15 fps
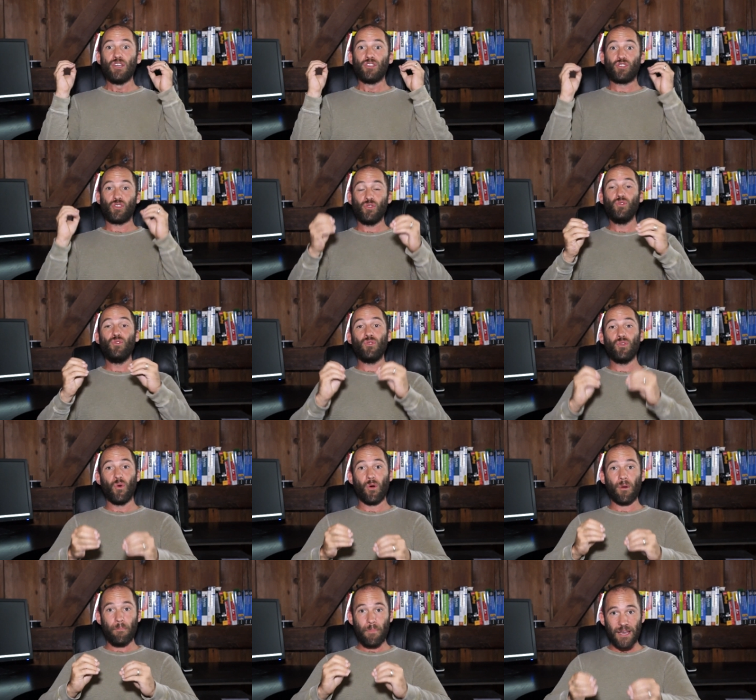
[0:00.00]
to
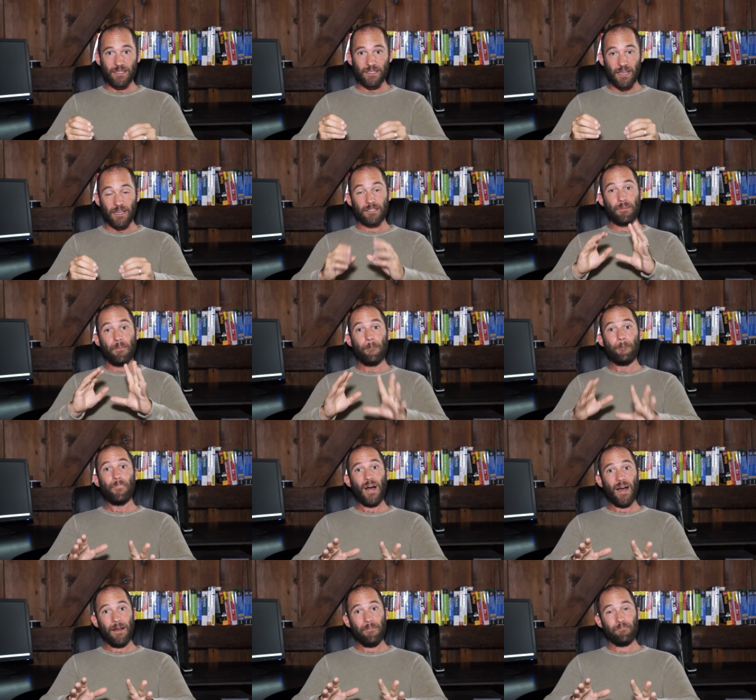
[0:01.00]
your business.
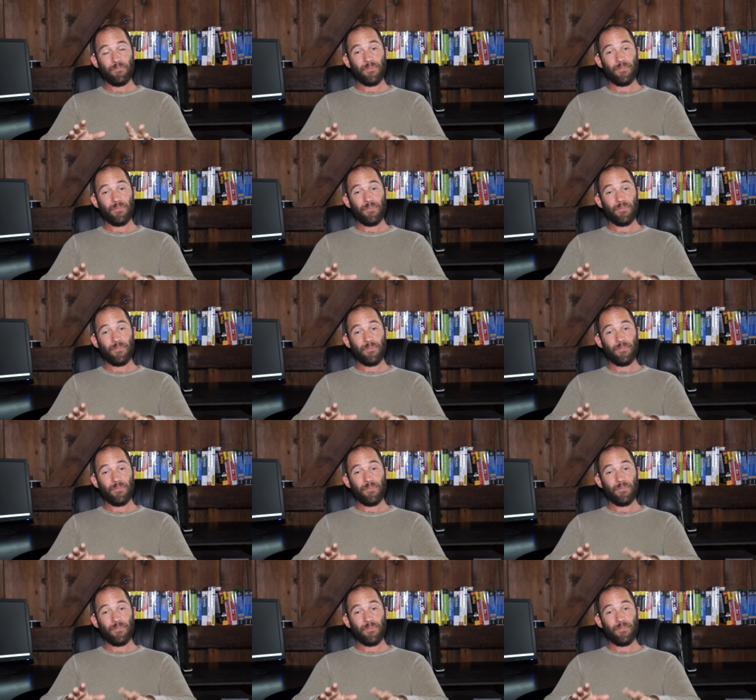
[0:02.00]
But